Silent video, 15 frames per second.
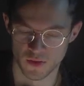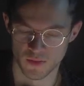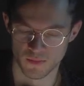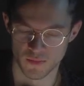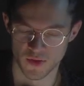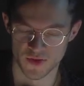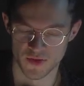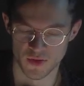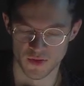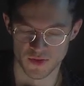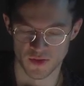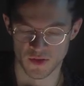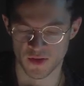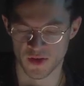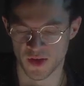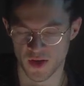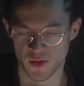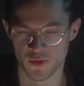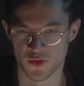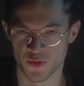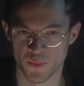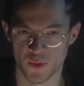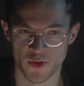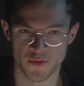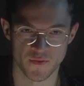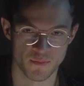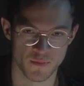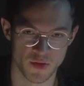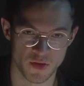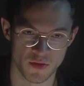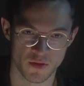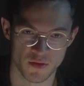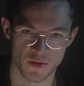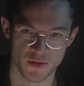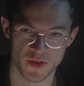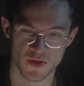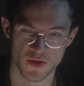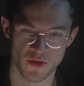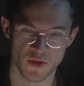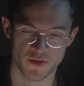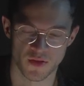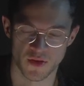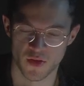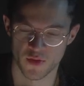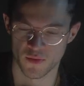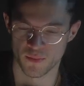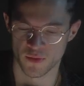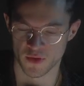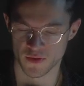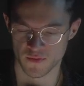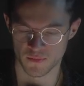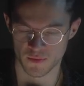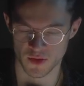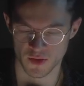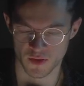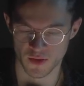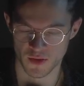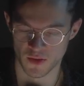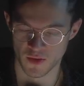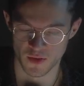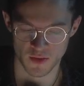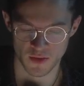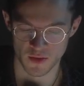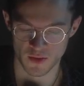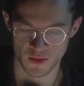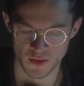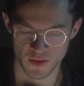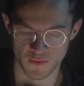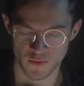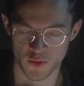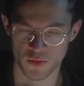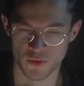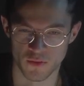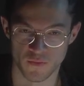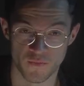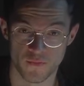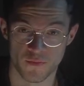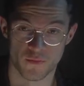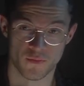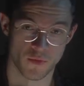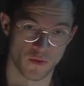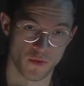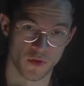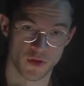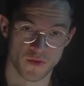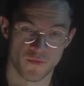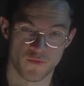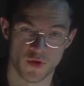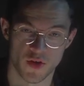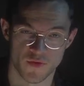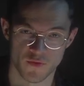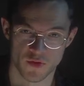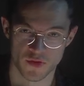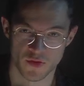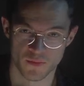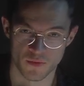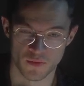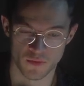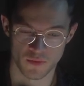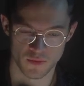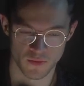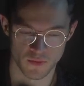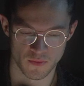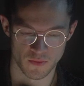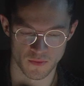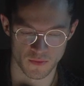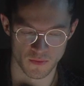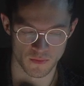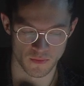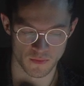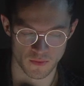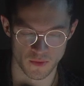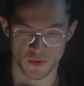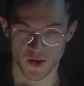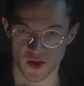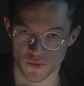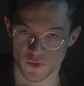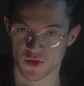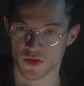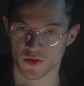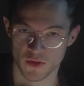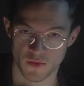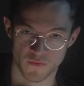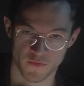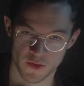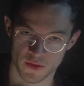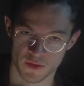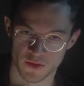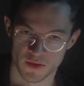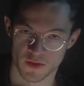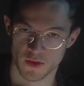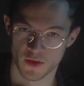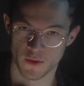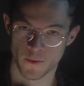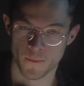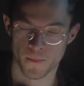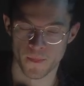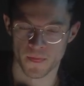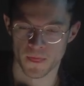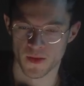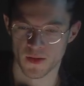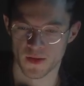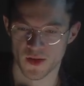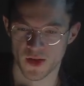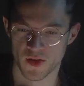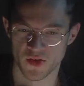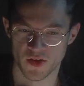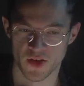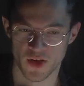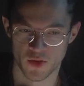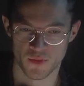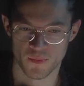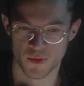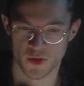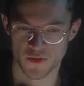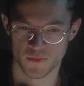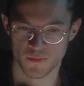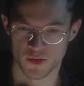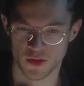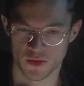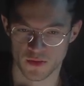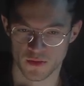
But it's not an inherent part of me. These are not inherent parts of me. Even though French, for example, the language feels like an inherent part of me.